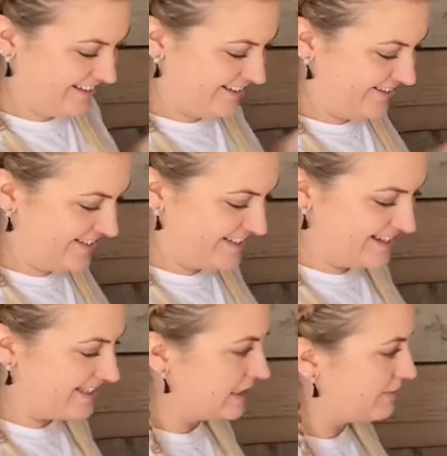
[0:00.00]
Always
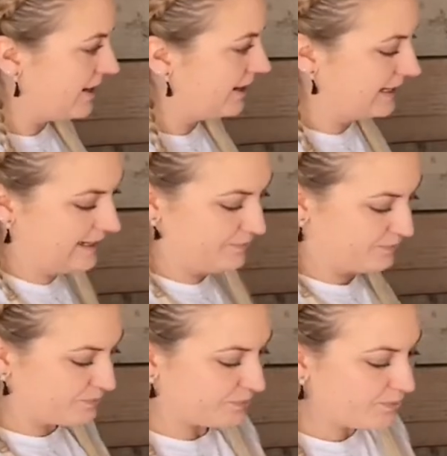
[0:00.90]
nice and sparkly.
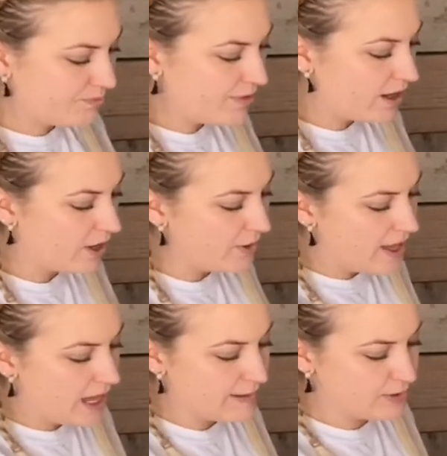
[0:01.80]
Oh,
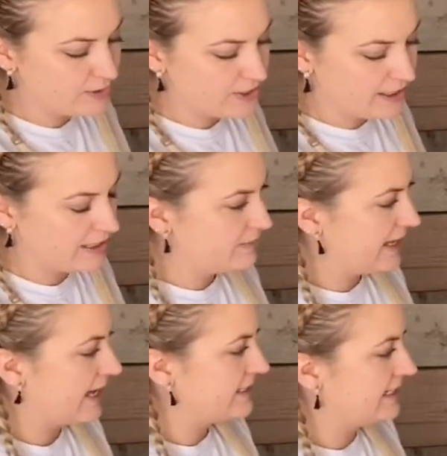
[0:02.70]
I'm also going to be
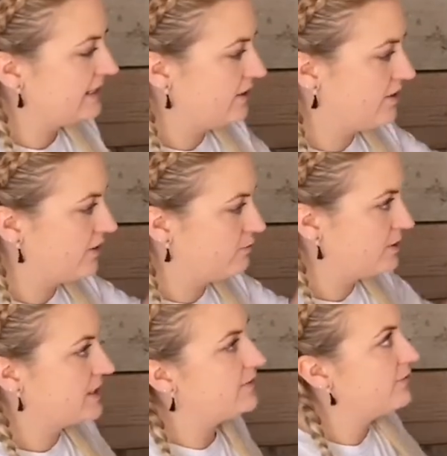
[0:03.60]
adding on,
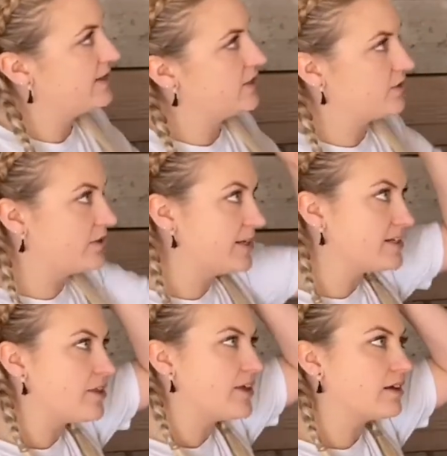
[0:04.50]
once I've finished all of this,
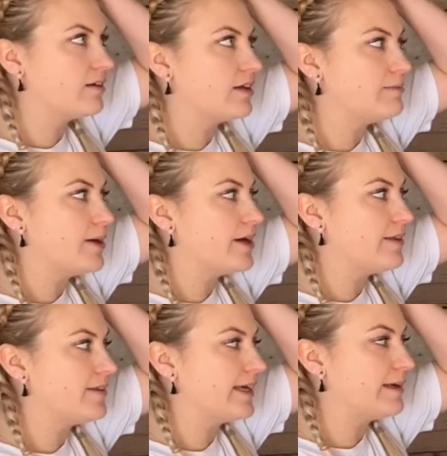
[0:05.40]
I think I'm going to put
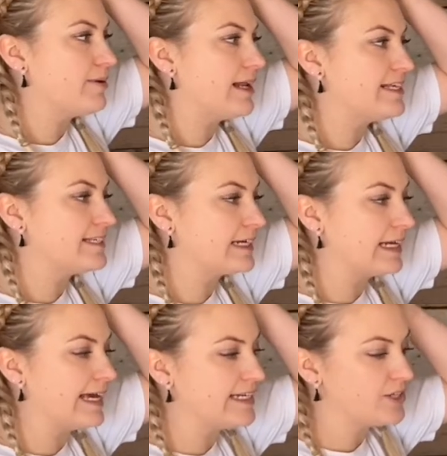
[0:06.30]
the pearlescent
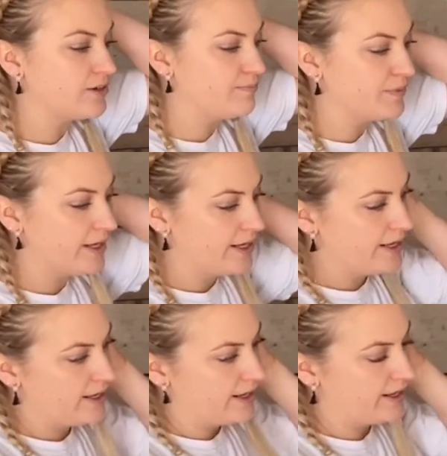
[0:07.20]
glaze on,
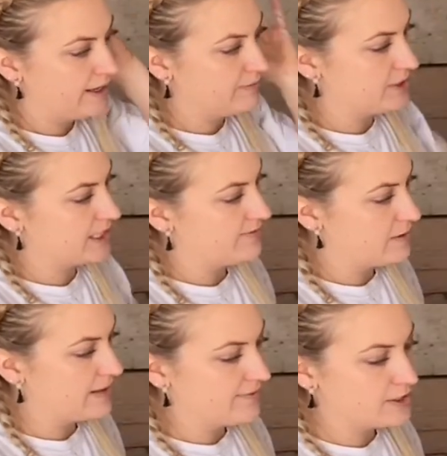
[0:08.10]
just give it a
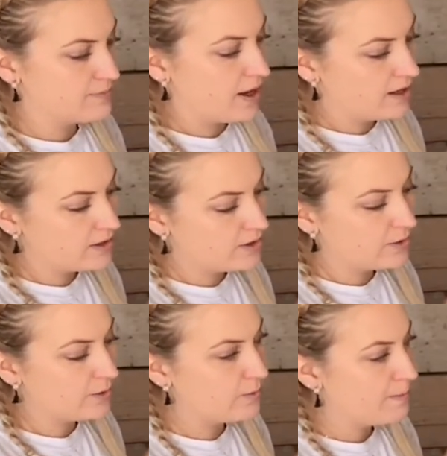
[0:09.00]
bit of a
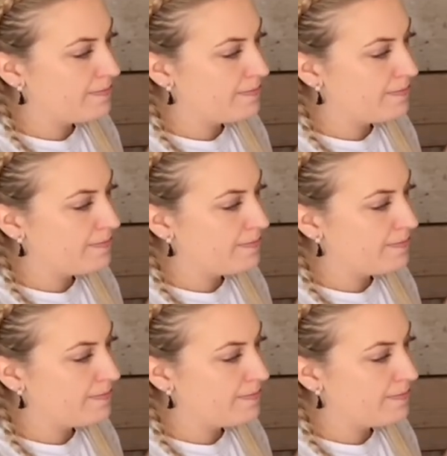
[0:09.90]
sparkle.